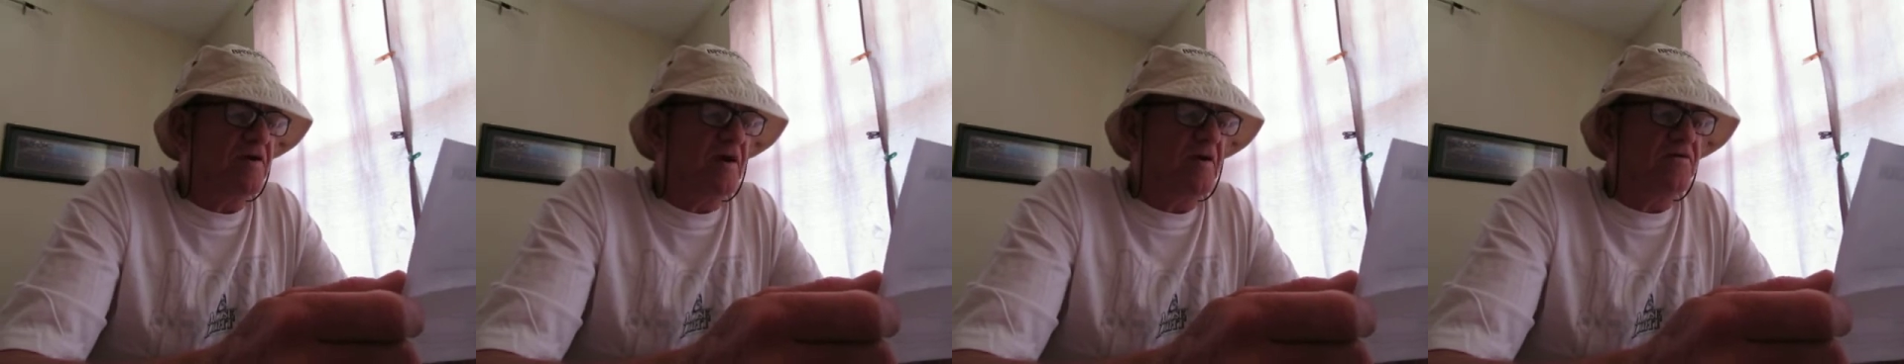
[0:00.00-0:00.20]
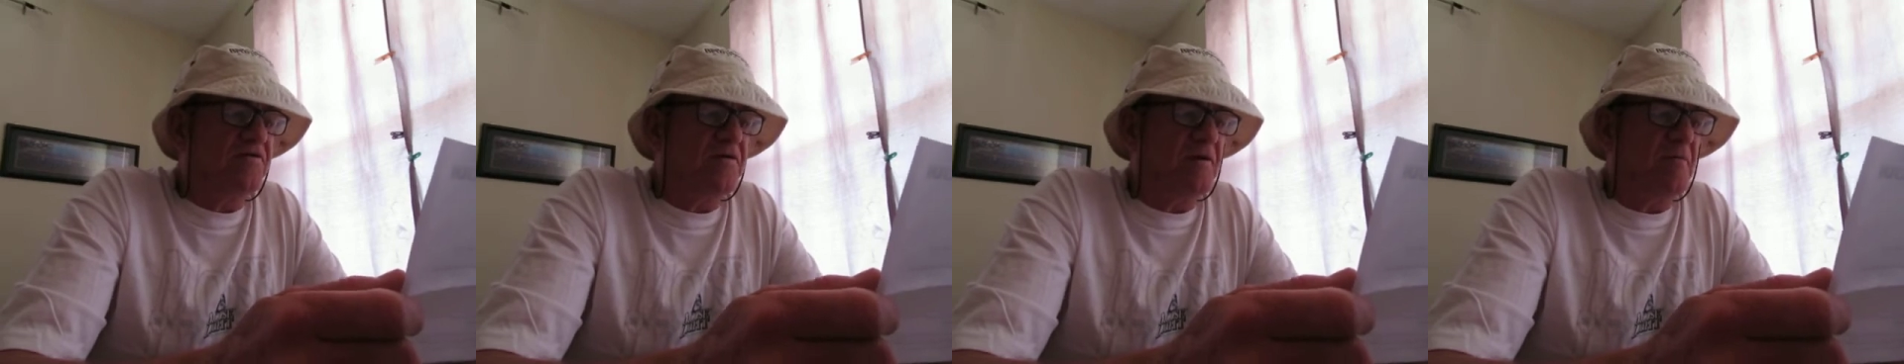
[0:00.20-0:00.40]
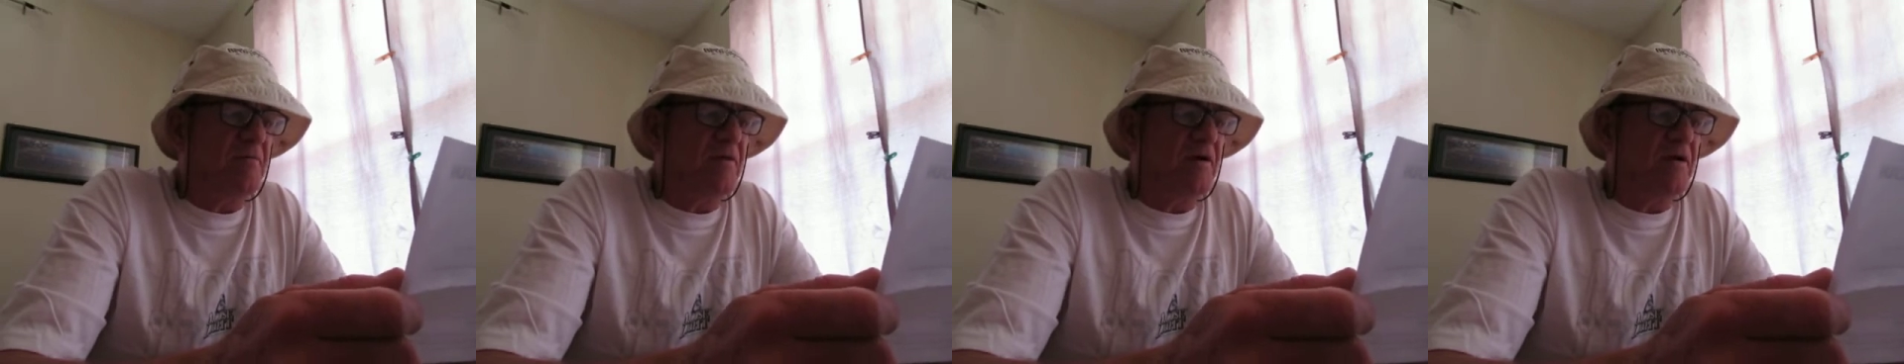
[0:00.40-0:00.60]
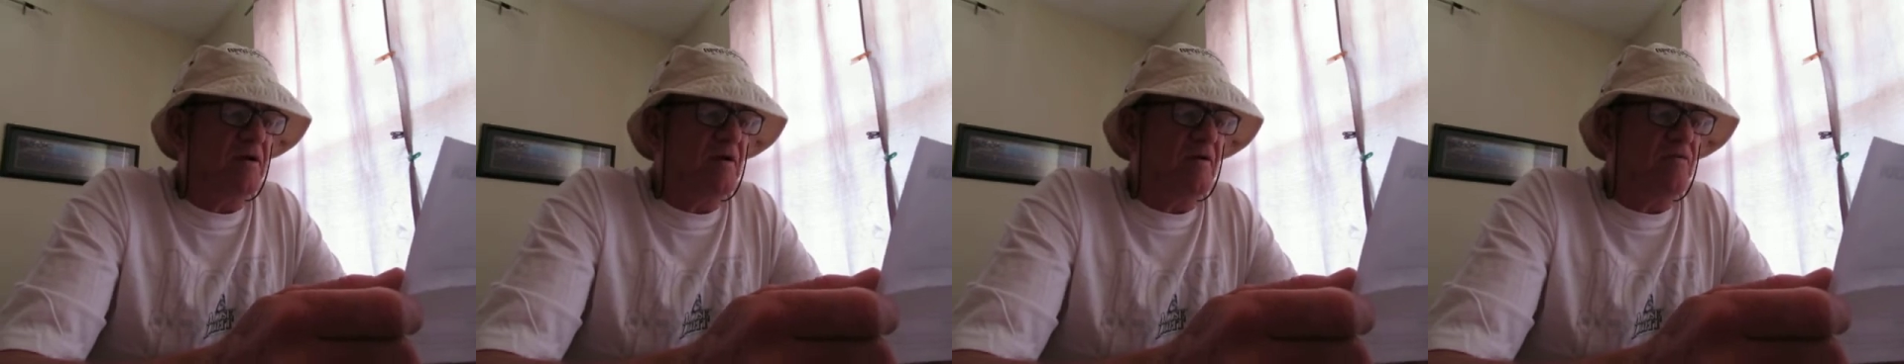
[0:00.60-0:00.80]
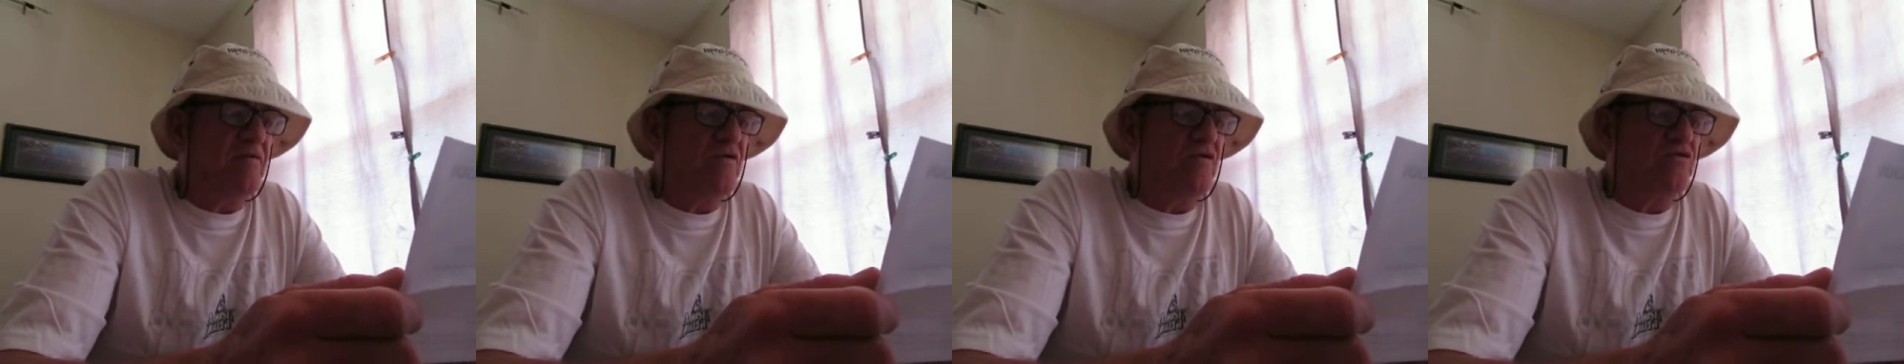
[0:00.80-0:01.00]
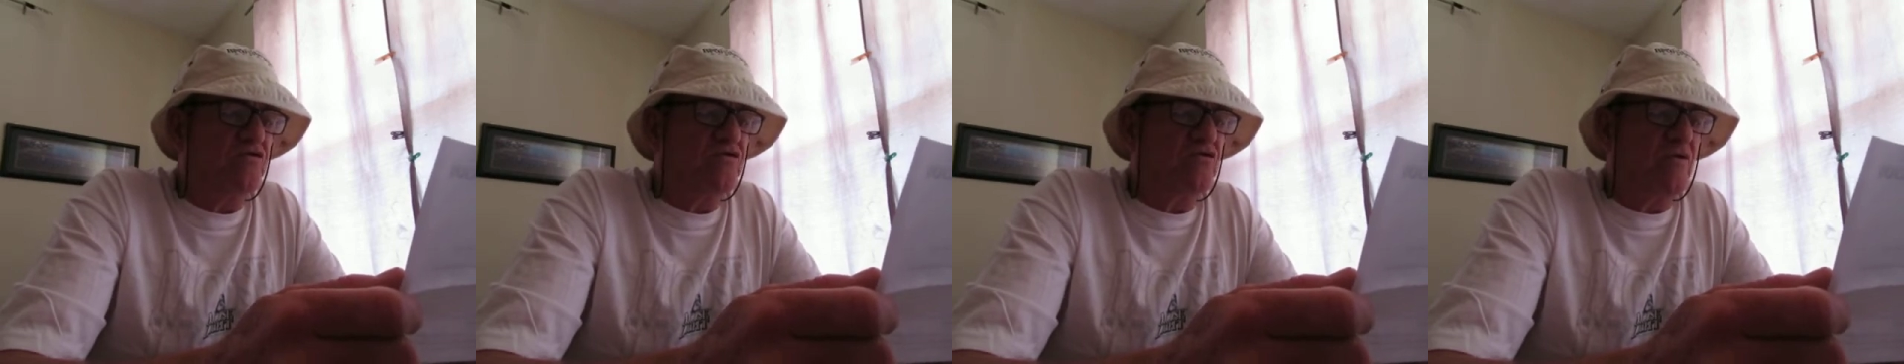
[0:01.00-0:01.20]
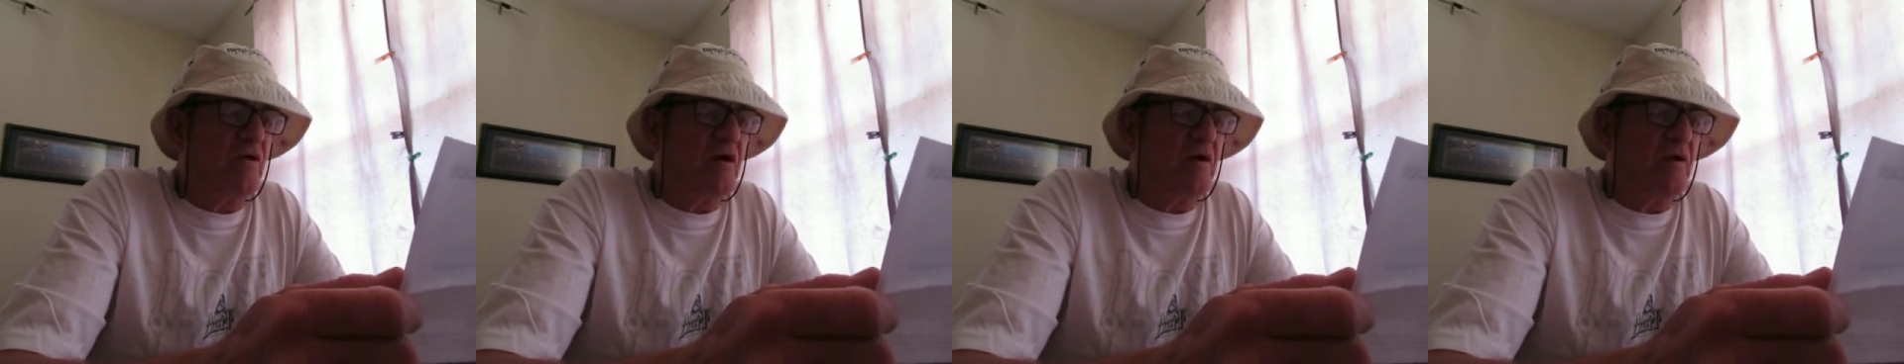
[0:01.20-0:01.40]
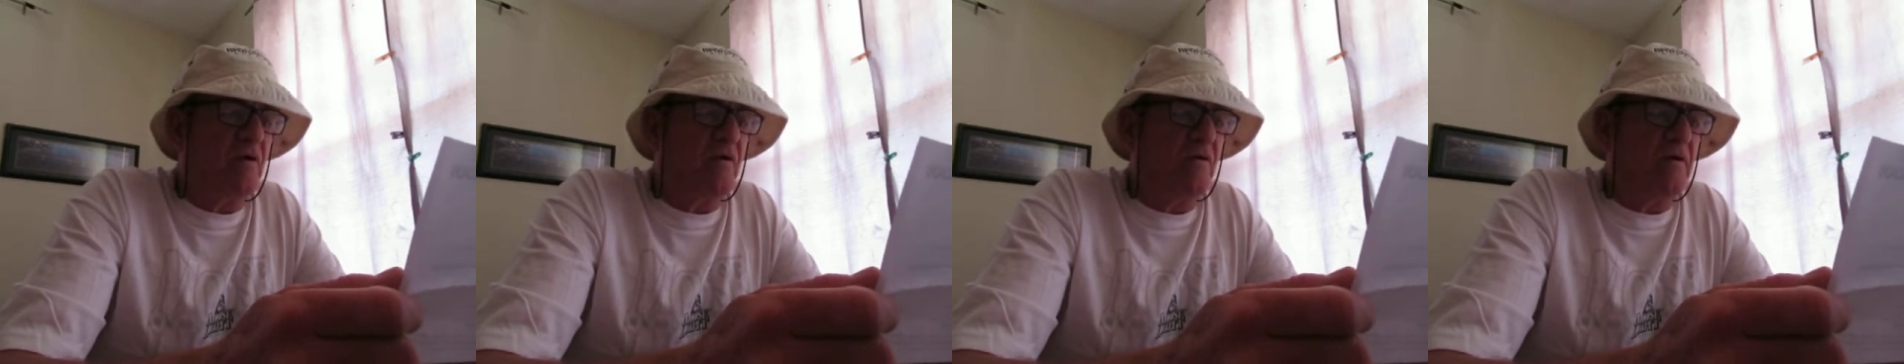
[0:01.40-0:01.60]
testament of your
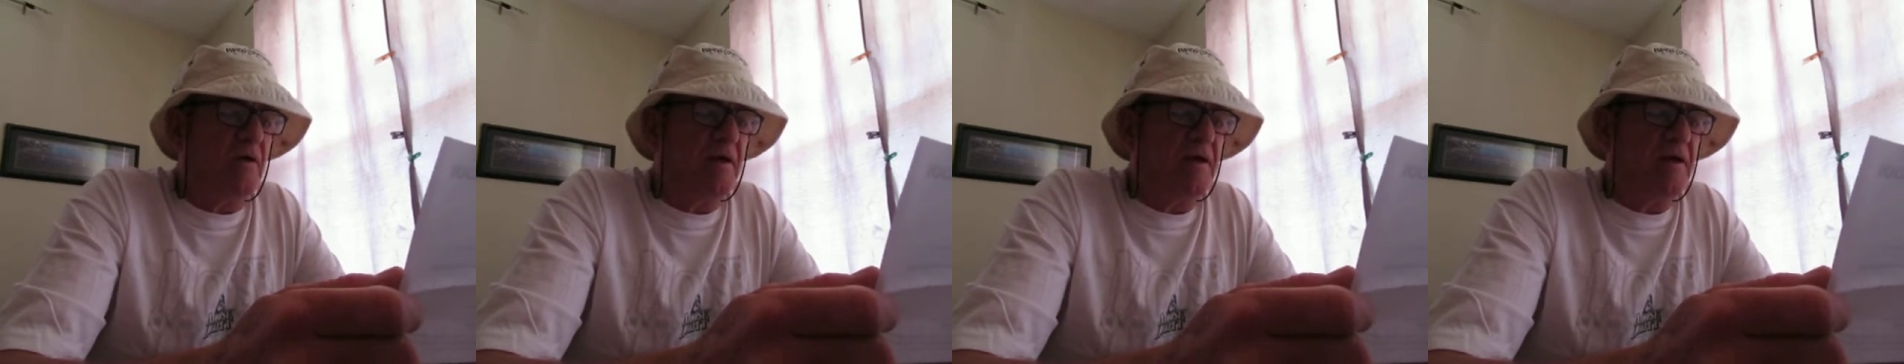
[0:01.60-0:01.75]
struggle